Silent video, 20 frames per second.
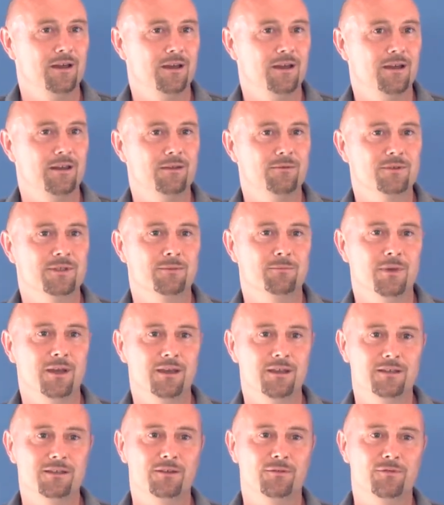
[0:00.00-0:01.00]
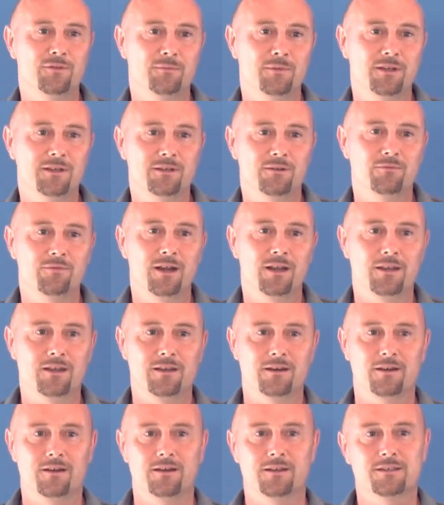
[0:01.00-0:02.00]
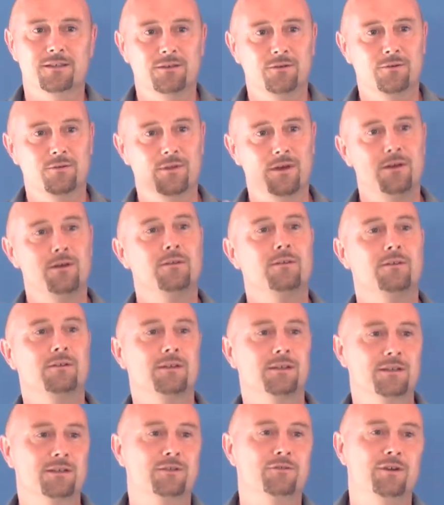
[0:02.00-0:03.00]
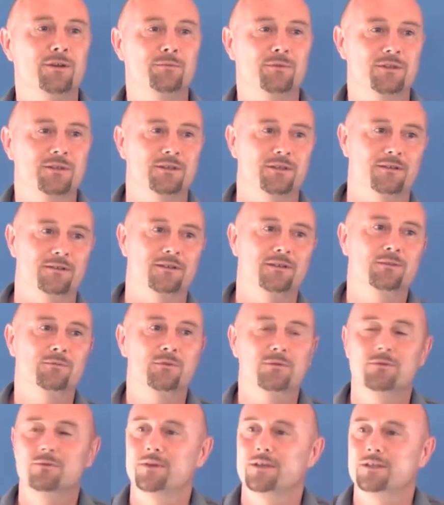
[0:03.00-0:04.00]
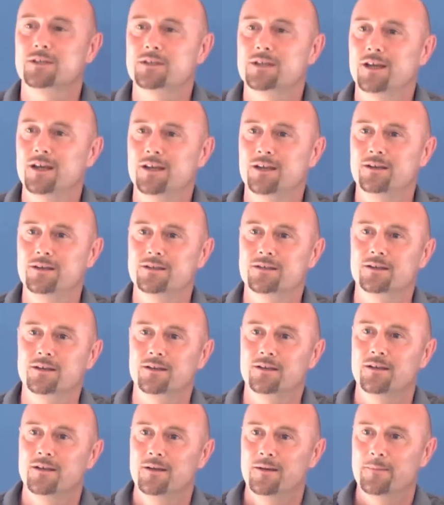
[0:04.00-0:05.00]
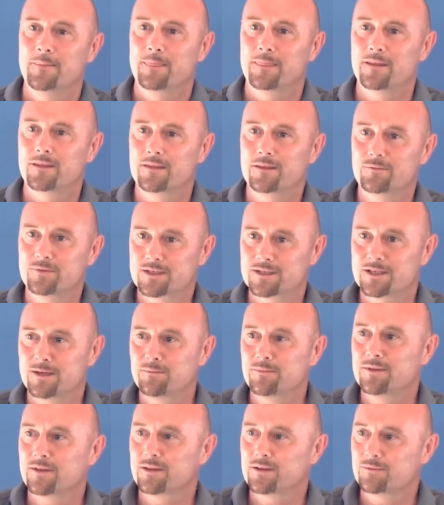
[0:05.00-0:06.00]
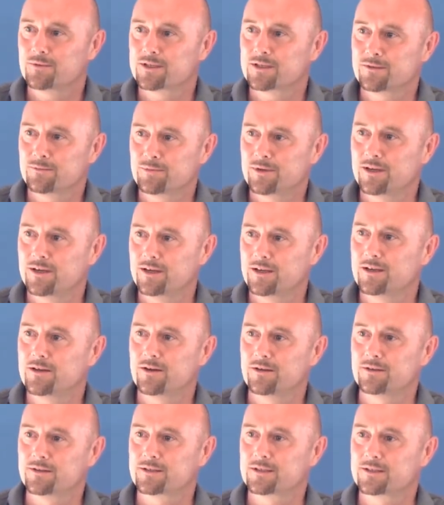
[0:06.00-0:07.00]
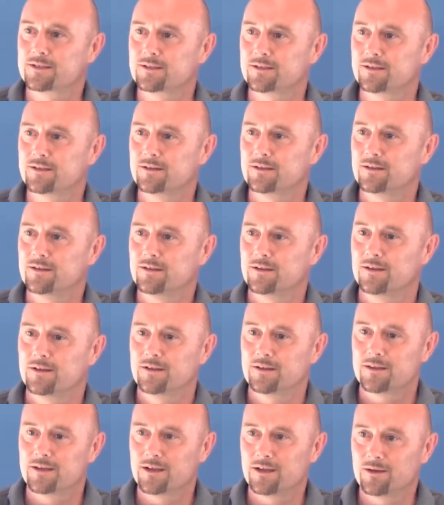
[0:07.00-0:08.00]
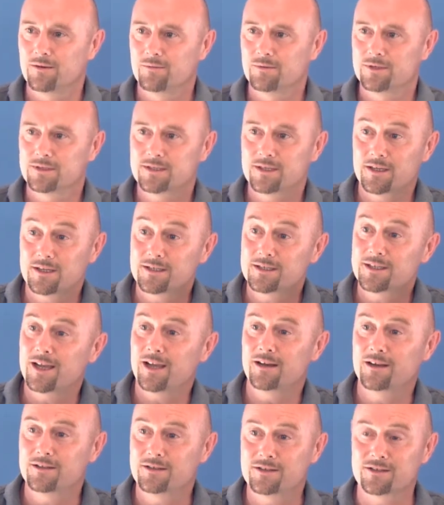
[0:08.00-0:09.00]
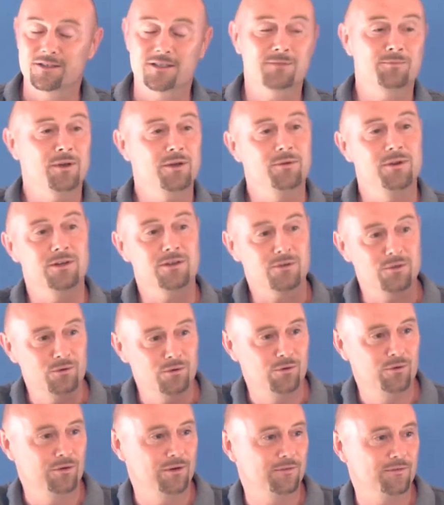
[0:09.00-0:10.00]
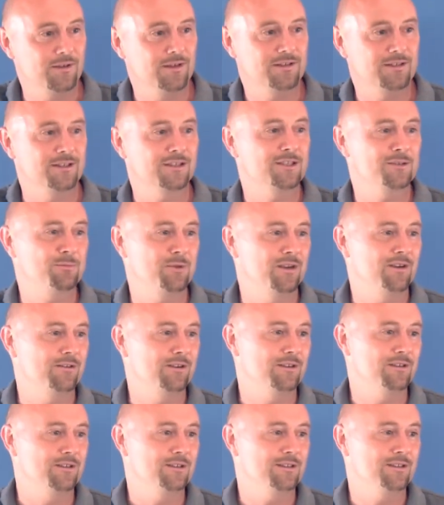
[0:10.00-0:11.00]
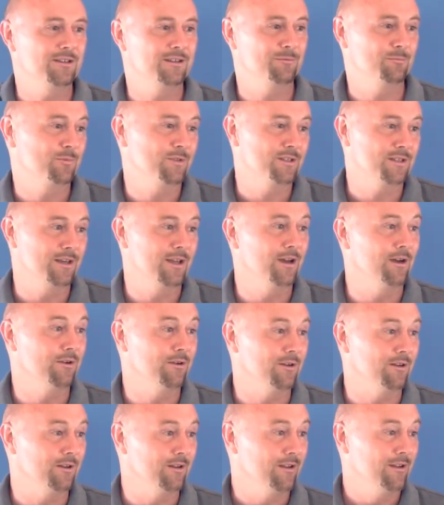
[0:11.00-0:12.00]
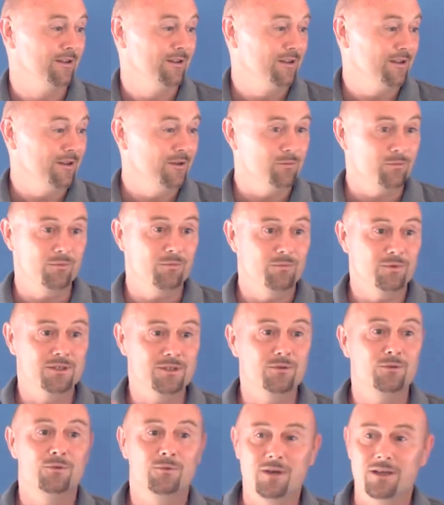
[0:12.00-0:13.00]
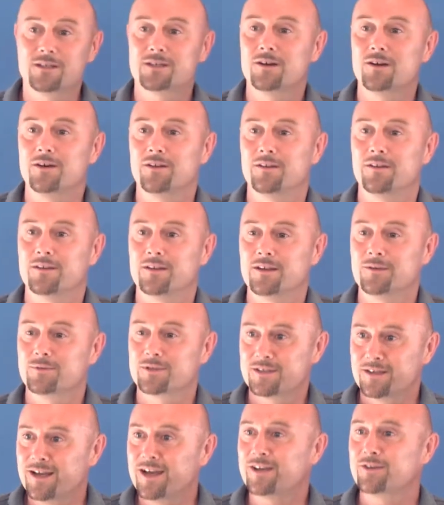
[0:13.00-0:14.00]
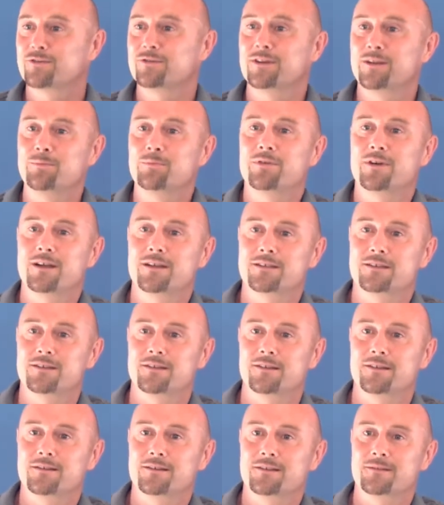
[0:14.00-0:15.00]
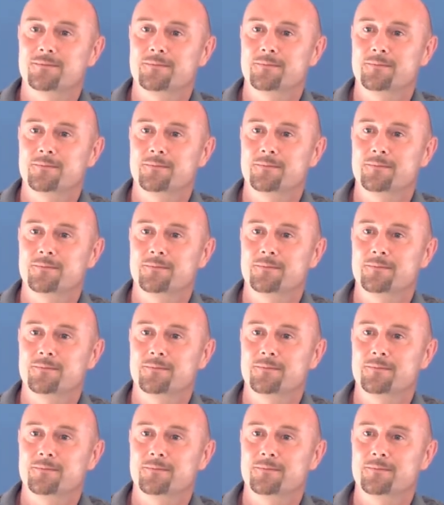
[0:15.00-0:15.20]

And it was amazing for me to recognize that although the descriptions were always changing, that there was something that was completely constant. There was the intelligence by which all of this experience that was known was always on. It was naturally present.